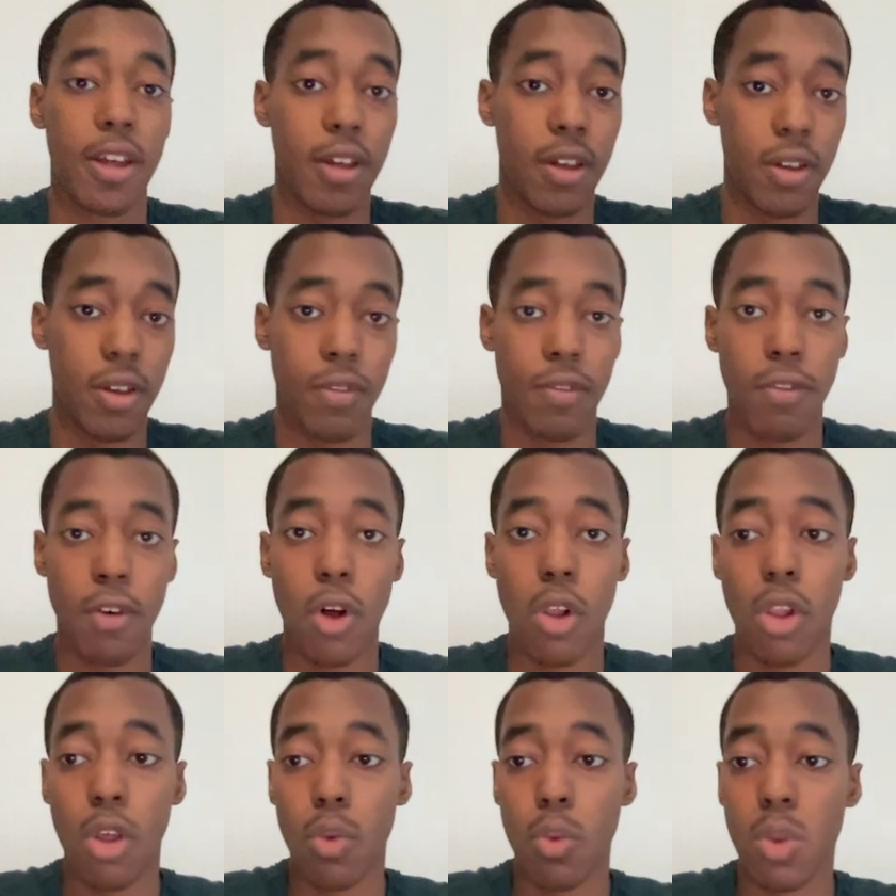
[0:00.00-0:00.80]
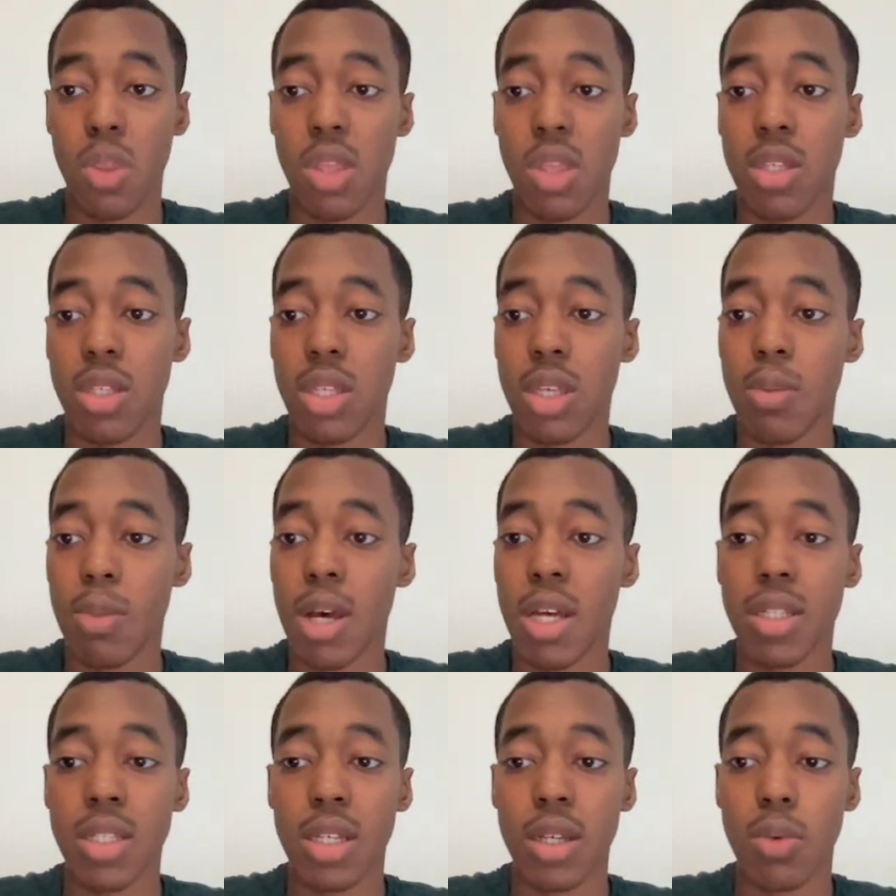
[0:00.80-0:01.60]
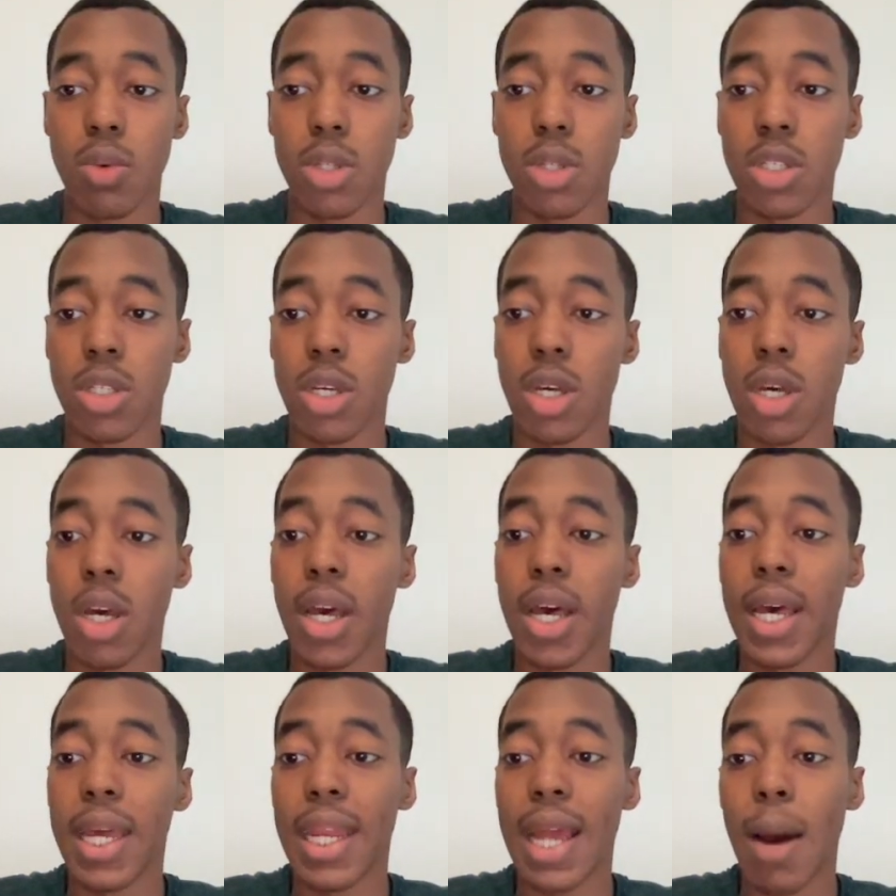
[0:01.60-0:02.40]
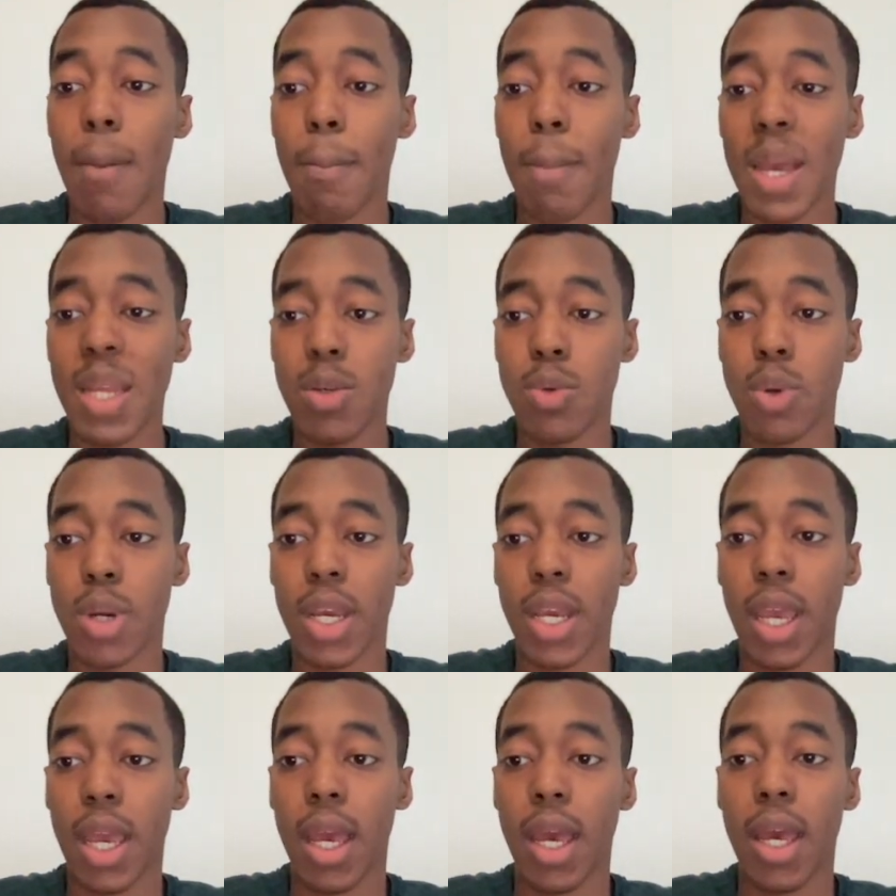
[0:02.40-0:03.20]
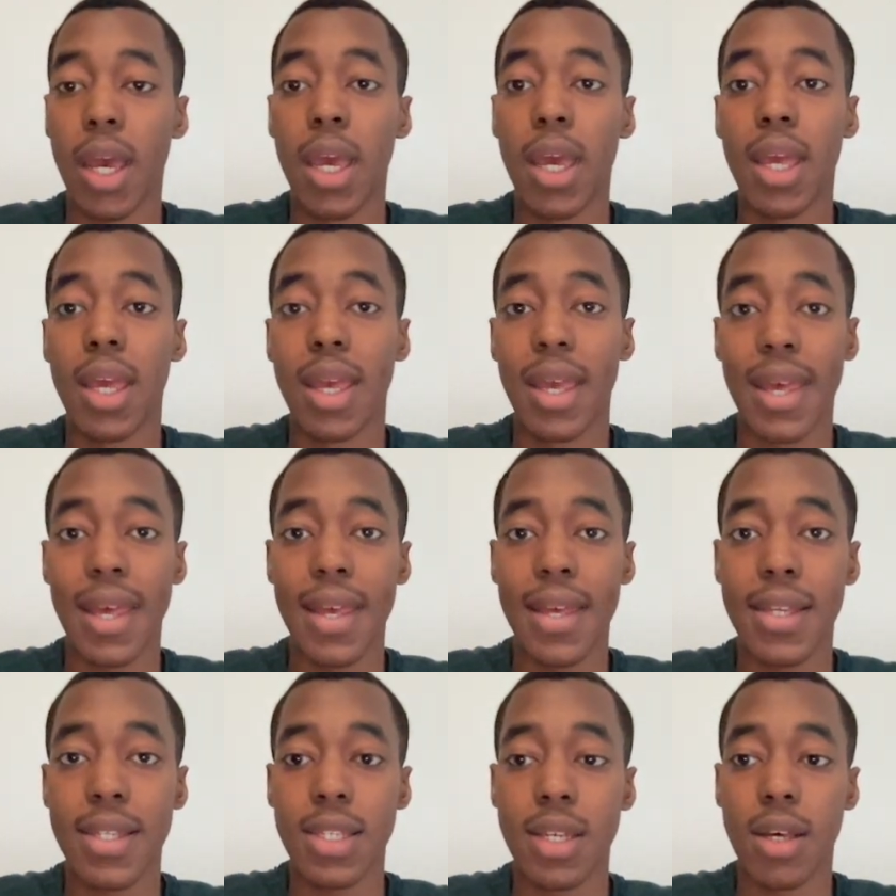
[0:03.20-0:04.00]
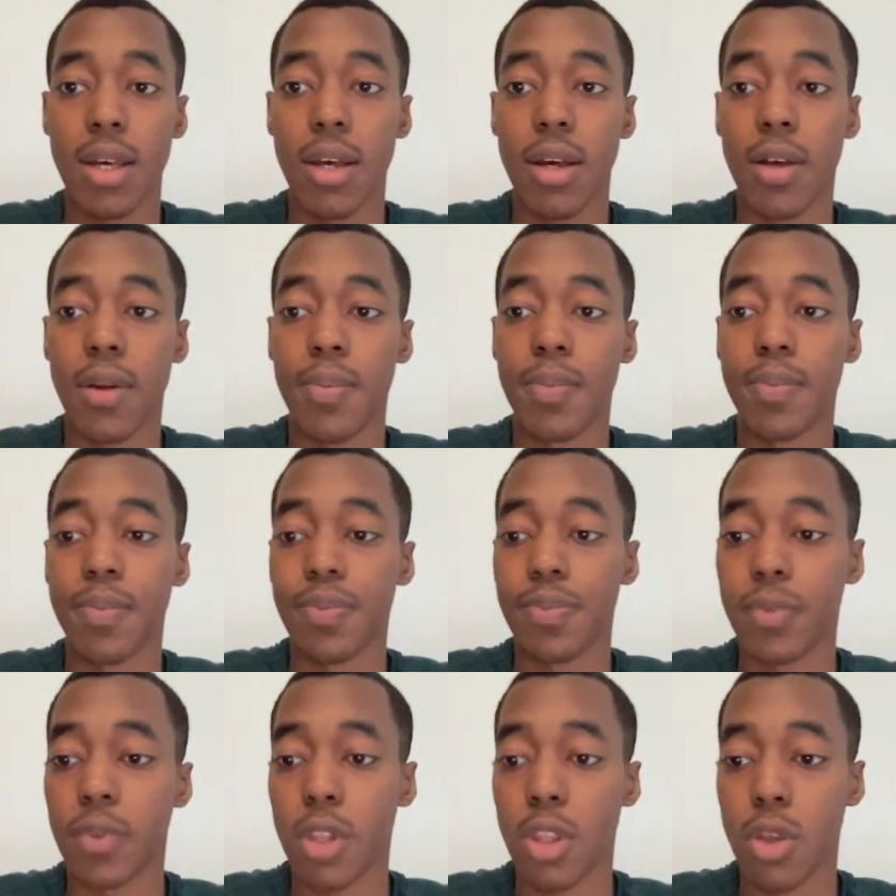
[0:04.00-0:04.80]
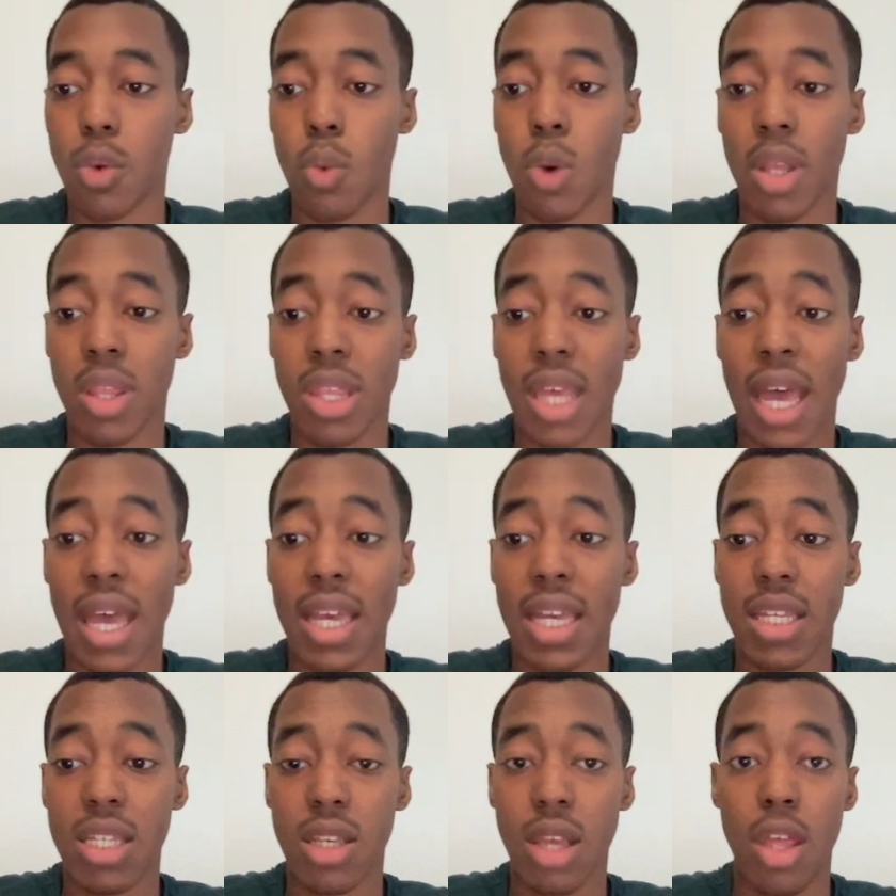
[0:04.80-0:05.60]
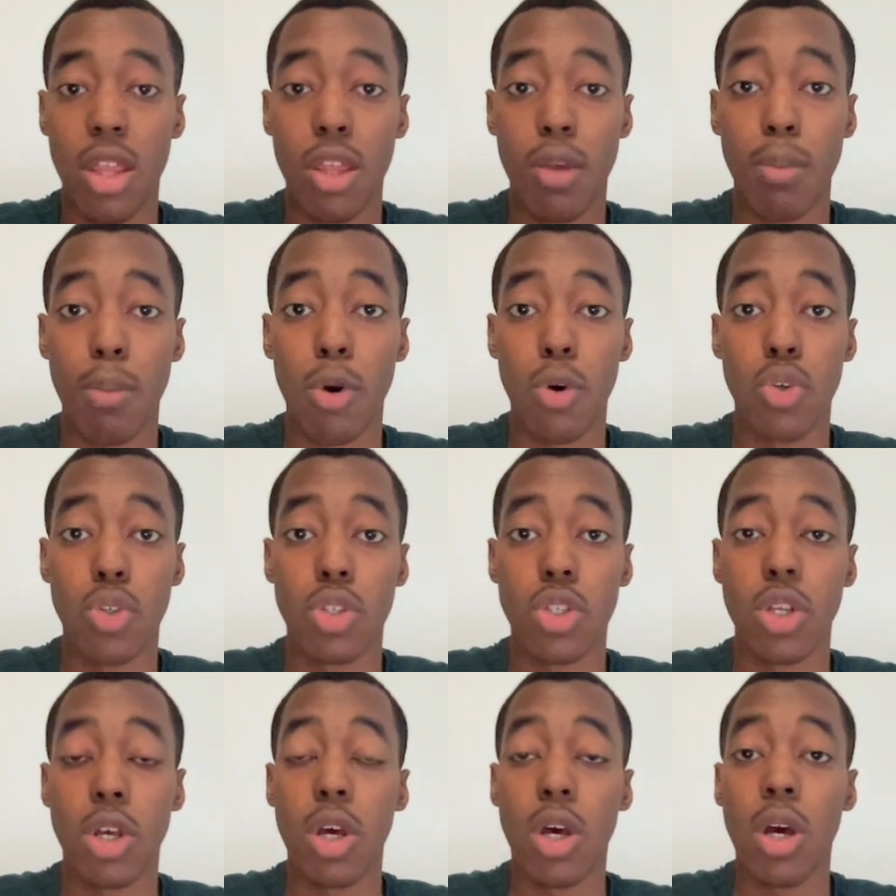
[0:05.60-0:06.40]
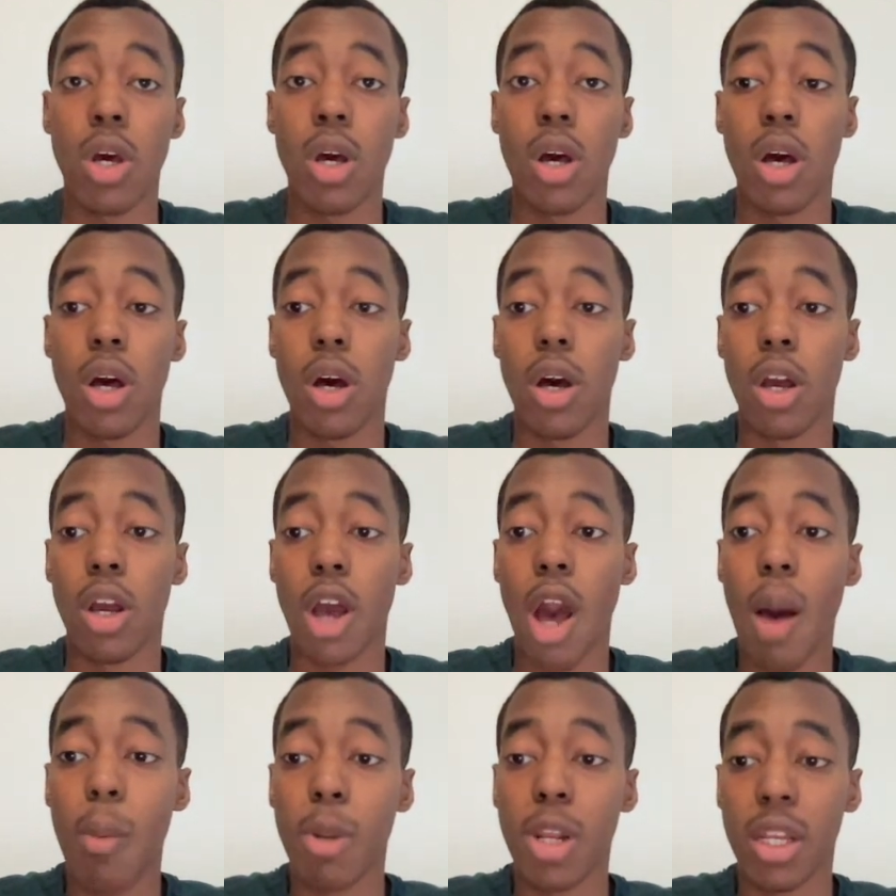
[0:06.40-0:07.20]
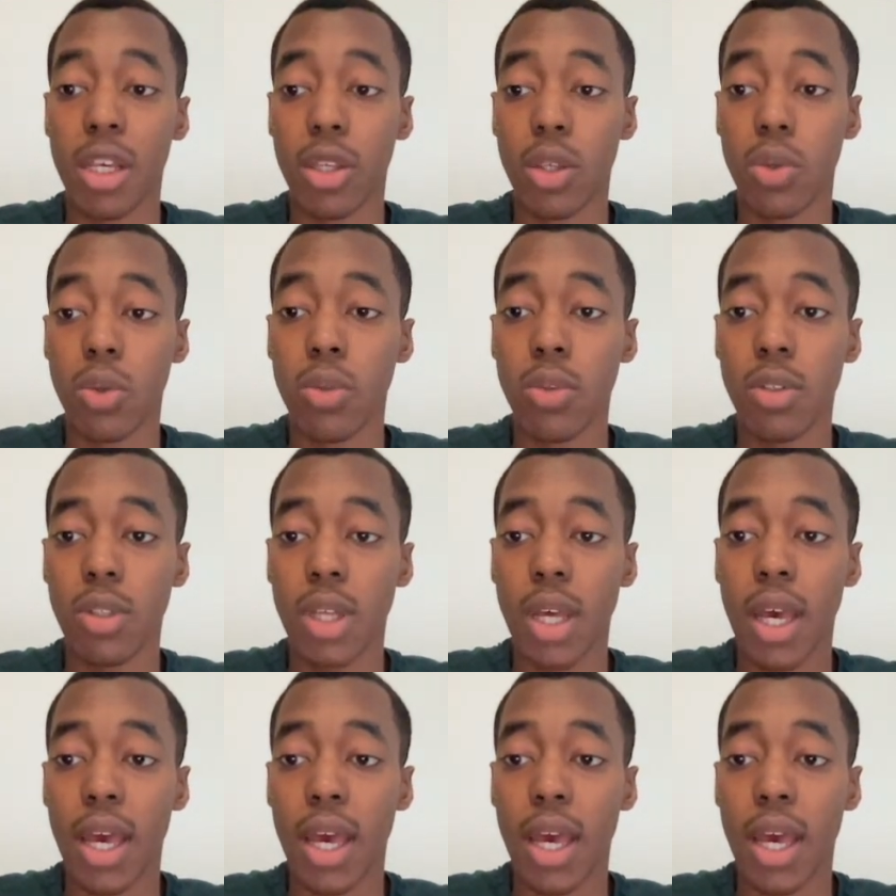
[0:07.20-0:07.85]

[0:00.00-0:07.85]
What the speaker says: follow with this email sequence. Now metric is the one that is the most commonly used.